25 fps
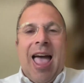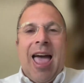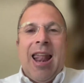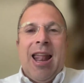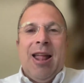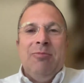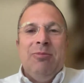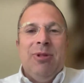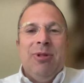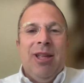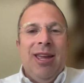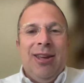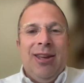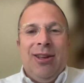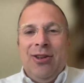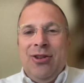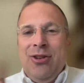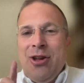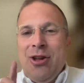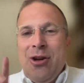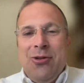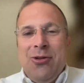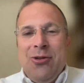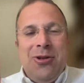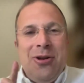And I'm like,
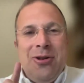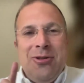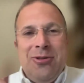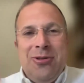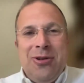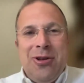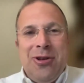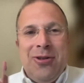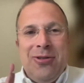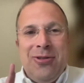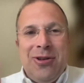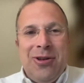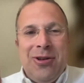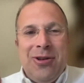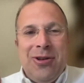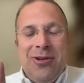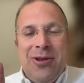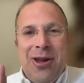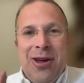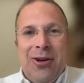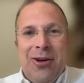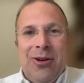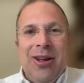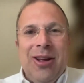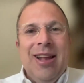no, no, no, no,
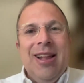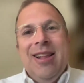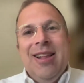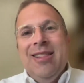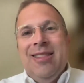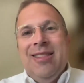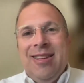no.